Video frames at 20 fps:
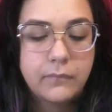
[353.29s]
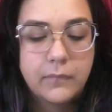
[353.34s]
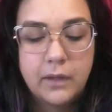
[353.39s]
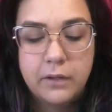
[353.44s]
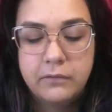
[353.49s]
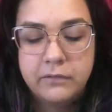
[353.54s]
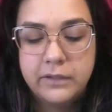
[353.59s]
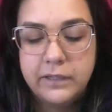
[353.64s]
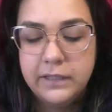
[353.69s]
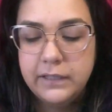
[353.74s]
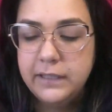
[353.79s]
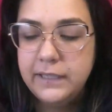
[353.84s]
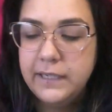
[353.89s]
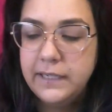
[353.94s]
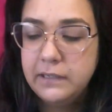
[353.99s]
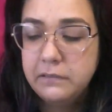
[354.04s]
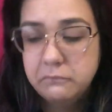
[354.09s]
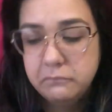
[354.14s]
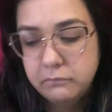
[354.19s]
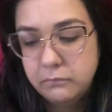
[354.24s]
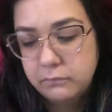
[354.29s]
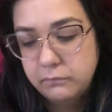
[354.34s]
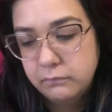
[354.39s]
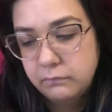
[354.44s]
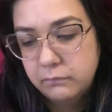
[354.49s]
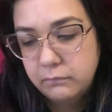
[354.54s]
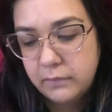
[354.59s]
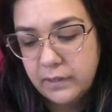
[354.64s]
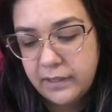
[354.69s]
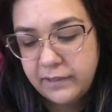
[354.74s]
really,
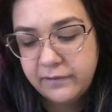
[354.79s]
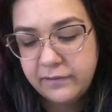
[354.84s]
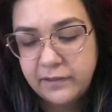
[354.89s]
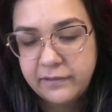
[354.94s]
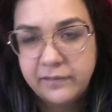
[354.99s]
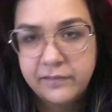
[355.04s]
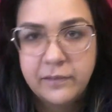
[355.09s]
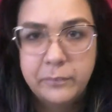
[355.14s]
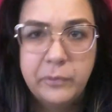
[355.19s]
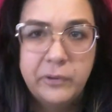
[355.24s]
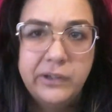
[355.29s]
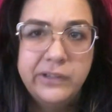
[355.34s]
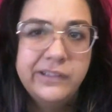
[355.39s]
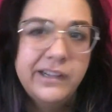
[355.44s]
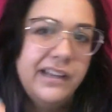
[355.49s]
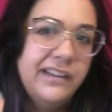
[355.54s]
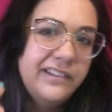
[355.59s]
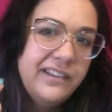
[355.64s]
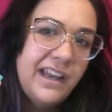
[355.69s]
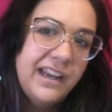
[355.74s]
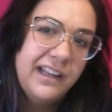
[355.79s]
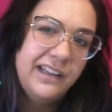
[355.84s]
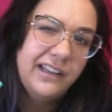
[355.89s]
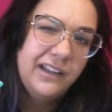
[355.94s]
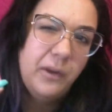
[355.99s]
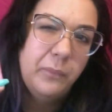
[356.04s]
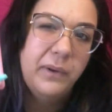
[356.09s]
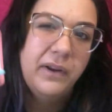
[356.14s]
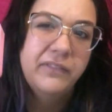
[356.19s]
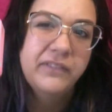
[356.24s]
it's nice and simple. It does take a
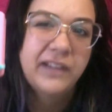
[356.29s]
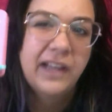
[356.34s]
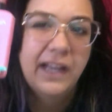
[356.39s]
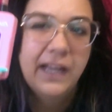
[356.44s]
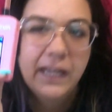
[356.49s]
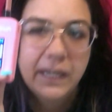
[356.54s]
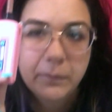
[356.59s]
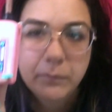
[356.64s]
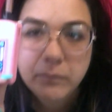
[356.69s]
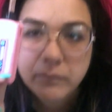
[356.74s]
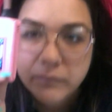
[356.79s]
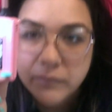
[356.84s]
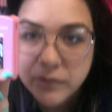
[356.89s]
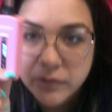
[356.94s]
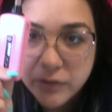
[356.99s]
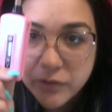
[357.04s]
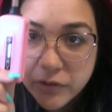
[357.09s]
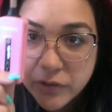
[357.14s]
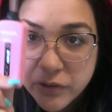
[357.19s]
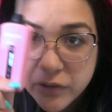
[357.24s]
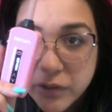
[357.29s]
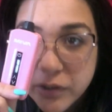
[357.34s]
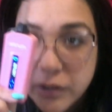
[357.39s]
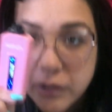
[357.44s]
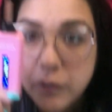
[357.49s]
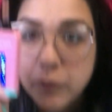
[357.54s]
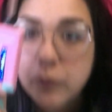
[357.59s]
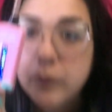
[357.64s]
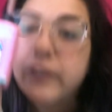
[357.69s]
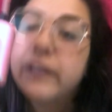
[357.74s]
little bit of time
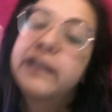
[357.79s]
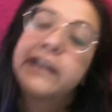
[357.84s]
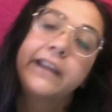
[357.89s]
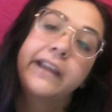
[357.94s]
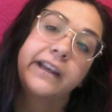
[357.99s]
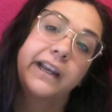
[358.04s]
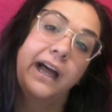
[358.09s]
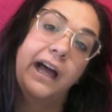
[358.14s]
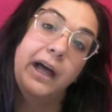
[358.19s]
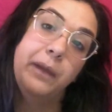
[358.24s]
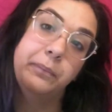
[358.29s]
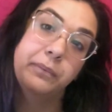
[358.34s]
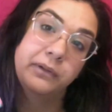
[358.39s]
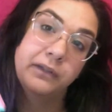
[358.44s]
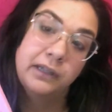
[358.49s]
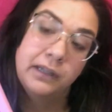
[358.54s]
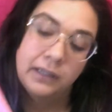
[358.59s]
to heat up,